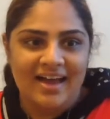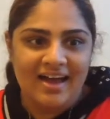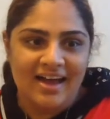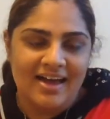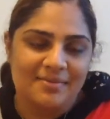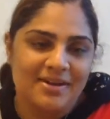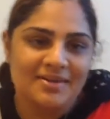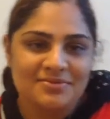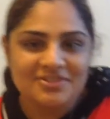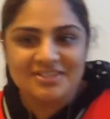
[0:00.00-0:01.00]
Hi, my name
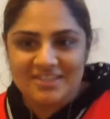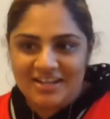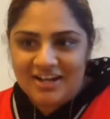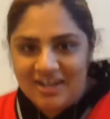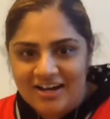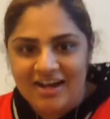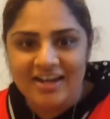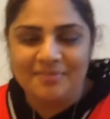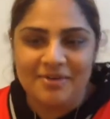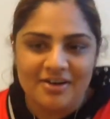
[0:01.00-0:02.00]
is Christina. I
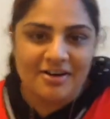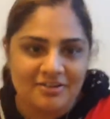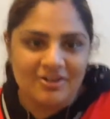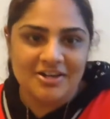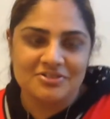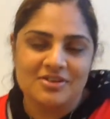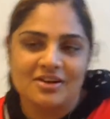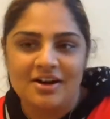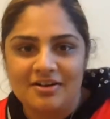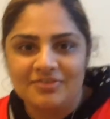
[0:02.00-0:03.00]
am a graduate
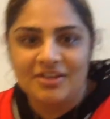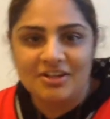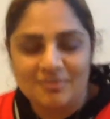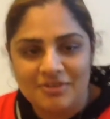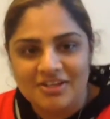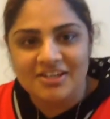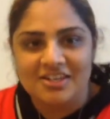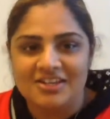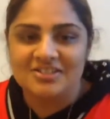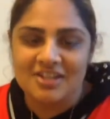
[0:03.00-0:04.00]
of the
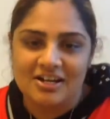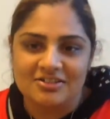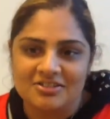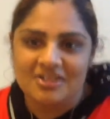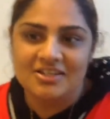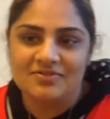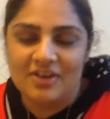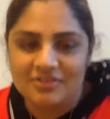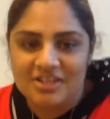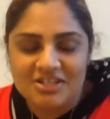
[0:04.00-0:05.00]
Community and Child Studies
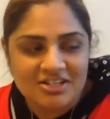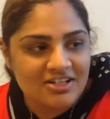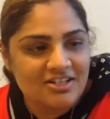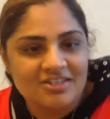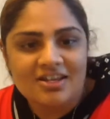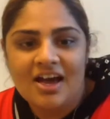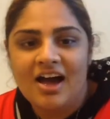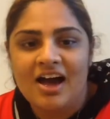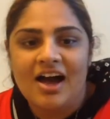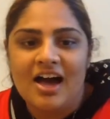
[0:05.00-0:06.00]
Foundations.
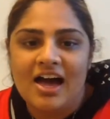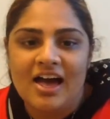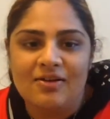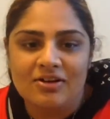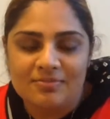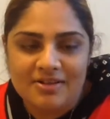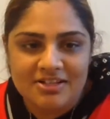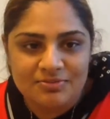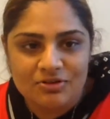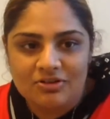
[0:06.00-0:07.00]
I recommend
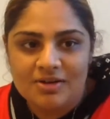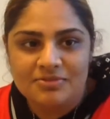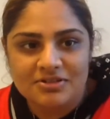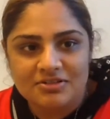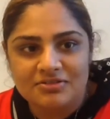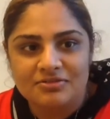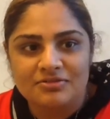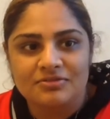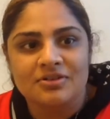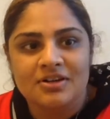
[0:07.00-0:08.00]
this program
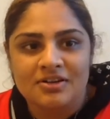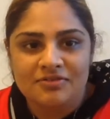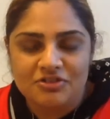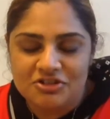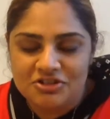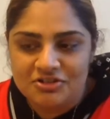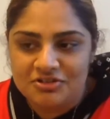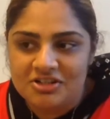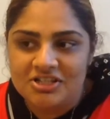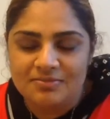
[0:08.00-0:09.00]
to future
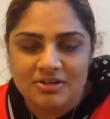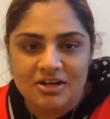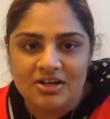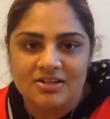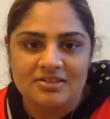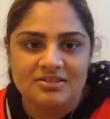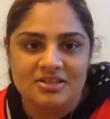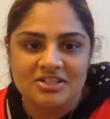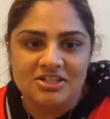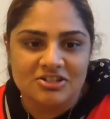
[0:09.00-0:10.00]
students because the
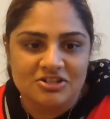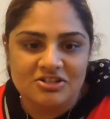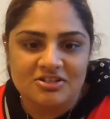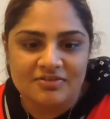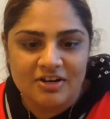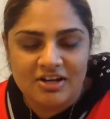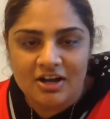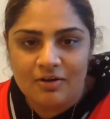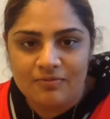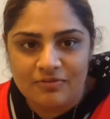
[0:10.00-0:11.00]
teachers are very
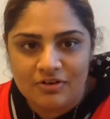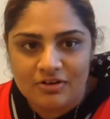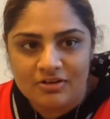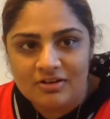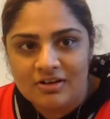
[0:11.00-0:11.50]
helpful.